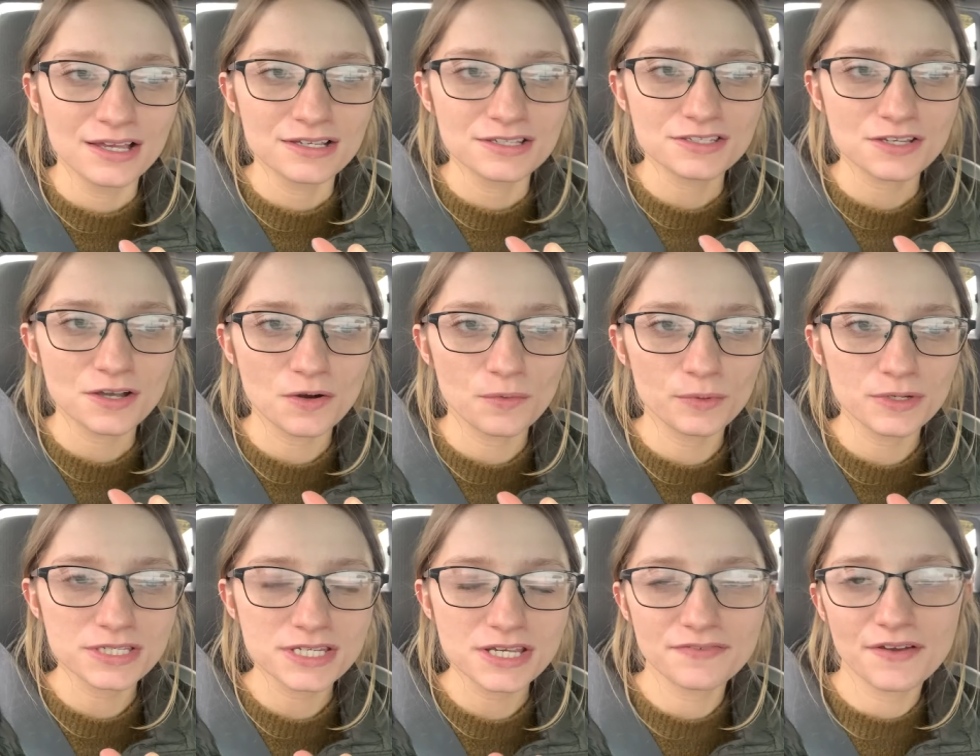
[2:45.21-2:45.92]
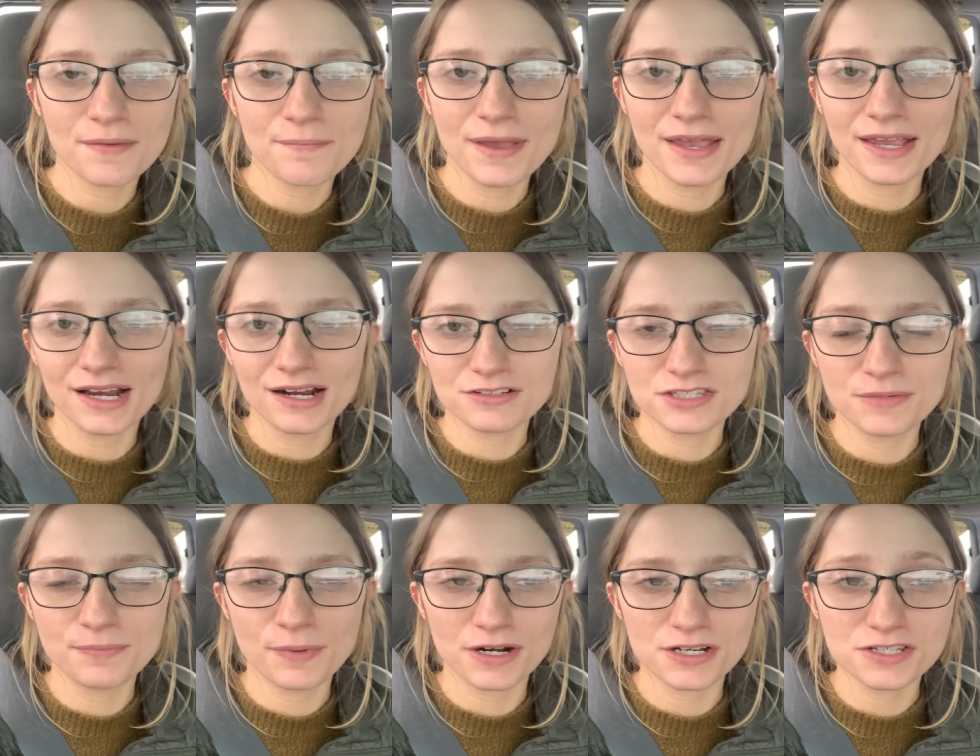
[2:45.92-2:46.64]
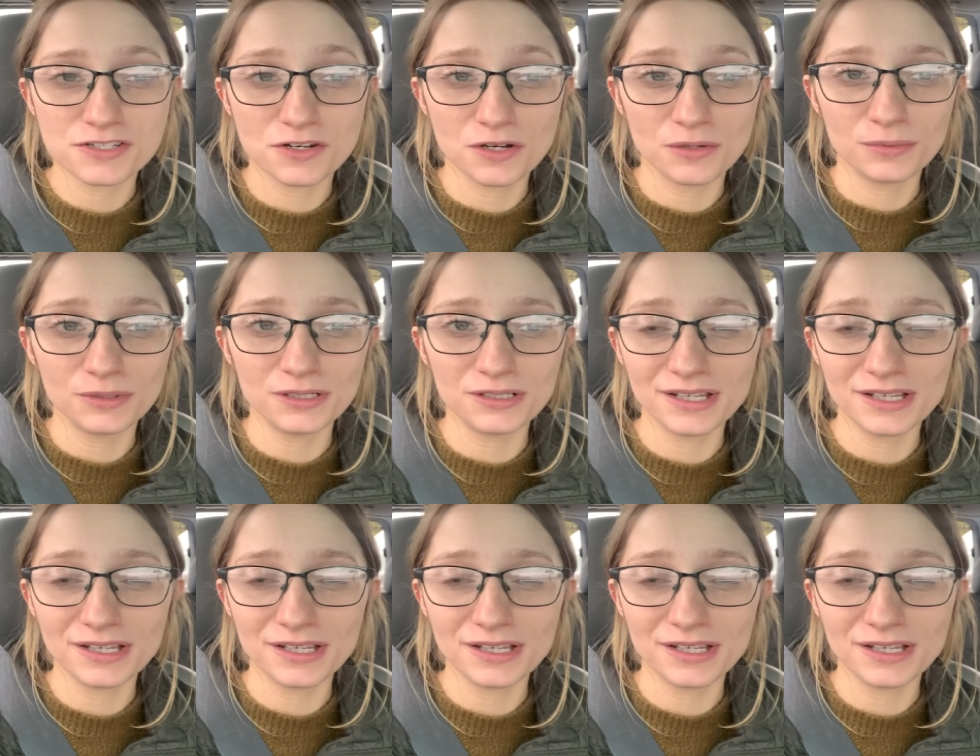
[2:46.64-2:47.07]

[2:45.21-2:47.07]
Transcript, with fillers: So we'll see if I make it out to Barnes Noble.